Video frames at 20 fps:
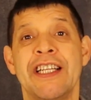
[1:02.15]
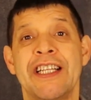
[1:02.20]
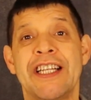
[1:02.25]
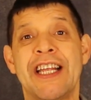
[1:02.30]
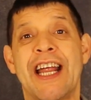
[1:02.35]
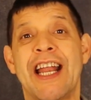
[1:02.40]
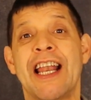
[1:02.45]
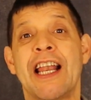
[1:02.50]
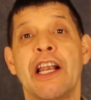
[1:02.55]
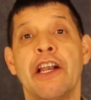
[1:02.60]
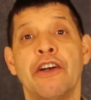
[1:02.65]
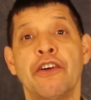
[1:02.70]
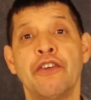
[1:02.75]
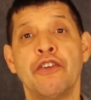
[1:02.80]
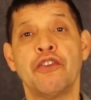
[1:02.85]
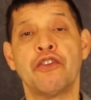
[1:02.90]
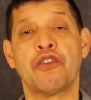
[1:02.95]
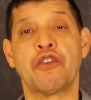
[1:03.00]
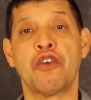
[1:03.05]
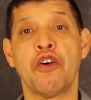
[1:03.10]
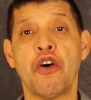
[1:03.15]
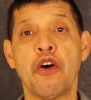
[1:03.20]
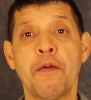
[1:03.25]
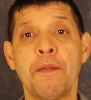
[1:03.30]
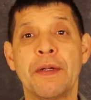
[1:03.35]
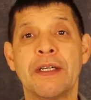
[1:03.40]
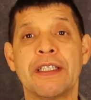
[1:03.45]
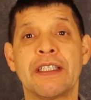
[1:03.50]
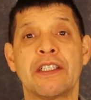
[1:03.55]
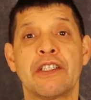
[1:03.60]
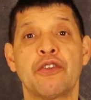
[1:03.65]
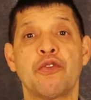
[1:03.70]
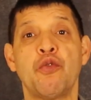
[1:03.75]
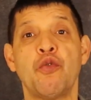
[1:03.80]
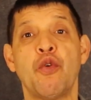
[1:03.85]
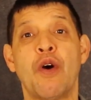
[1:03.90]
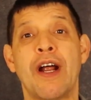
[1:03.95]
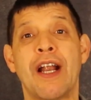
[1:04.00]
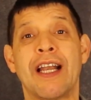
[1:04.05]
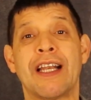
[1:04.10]
There are little commerce
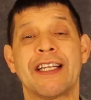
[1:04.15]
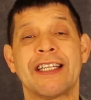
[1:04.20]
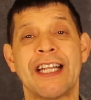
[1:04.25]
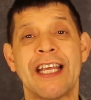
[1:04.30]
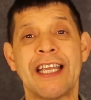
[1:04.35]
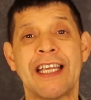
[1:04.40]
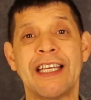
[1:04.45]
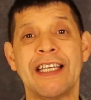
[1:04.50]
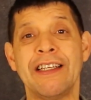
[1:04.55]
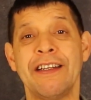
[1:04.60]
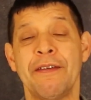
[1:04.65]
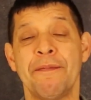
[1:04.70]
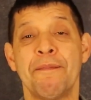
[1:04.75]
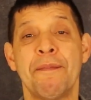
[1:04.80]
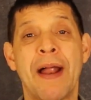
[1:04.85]
who are taking